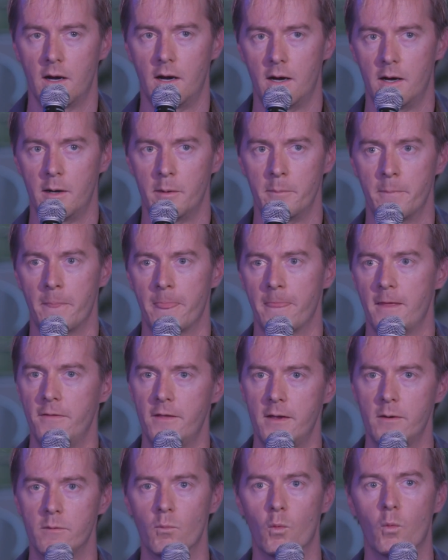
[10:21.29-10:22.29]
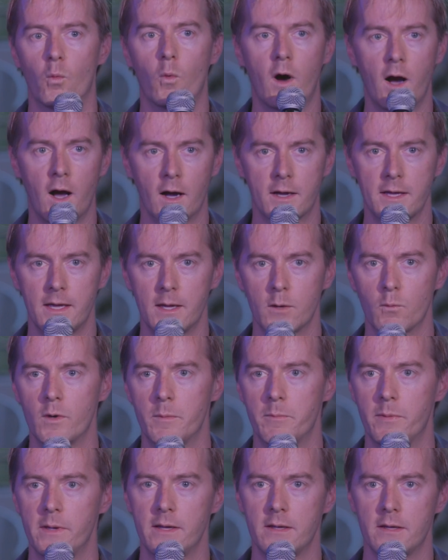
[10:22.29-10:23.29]
And then walking
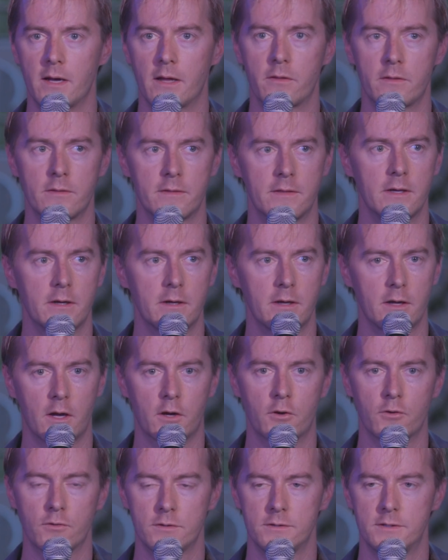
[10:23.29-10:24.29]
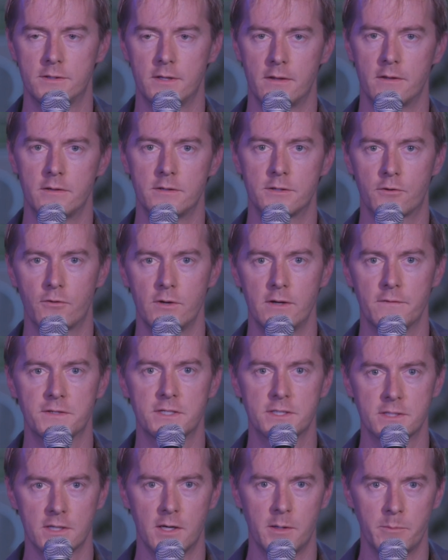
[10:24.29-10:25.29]
would be the degree
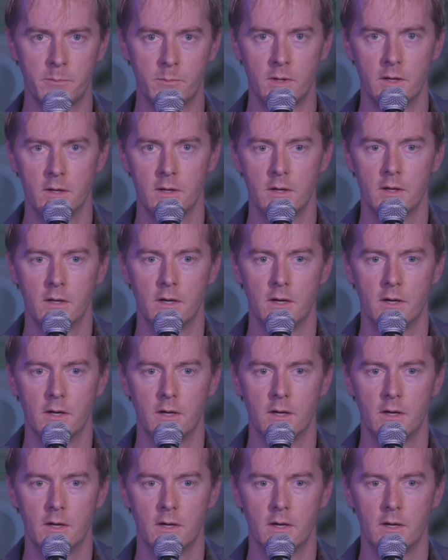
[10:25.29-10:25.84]
of some